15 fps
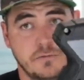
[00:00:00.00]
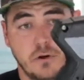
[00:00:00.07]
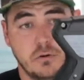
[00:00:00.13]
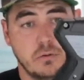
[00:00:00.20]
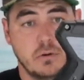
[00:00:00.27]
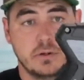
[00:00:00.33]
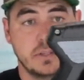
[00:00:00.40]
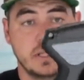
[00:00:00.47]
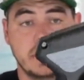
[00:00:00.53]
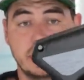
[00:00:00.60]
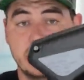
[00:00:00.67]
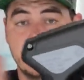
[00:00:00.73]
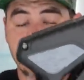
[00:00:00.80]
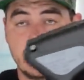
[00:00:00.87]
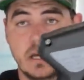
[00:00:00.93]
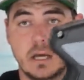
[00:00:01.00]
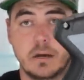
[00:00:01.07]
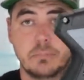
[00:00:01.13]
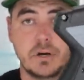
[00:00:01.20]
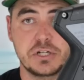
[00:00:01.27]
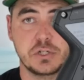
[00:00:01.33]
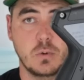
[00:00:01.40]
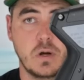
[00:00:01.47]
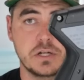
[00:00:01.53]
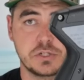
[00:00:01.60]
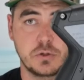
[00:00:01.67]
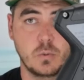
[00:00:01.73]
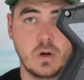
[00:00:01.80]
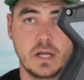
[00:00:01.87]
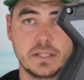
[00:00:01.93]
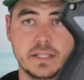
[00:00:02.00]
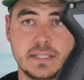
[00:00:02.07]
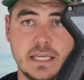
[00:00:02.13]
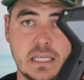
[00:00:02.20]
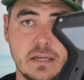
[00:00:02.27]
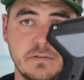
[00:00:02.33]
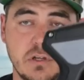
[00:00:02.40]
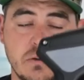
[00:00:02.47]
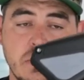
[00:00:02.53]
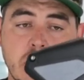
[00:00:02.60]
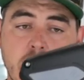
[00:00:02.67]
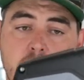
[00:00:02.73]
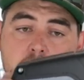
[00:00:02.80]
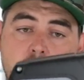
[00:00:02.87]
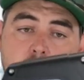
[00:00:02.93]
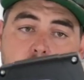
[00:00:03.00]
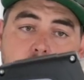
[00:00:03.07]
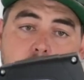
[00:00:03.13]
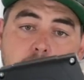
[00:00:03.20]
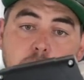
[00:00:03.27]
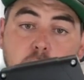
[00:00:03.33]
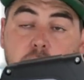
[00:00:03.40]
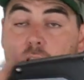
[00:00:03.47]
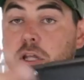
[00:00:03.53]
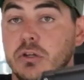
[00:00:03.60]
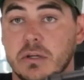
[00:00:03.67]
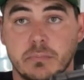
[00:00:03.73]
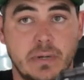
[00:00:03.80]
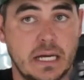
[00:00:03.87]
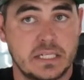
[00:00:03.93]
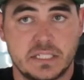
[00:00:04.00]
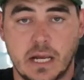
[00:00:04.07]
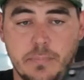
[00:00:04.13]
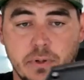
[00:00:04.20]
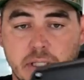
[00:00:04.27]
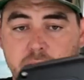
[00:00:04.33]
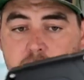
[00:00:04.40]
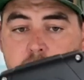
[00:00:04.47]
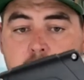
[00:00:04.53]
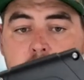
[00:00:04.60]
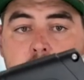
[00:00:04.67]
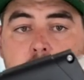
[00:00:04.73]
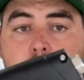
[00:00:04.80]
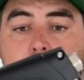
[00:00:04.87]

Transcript: foam, the, the uh, pressure washer wand that they give you uh, or that you can buy separately.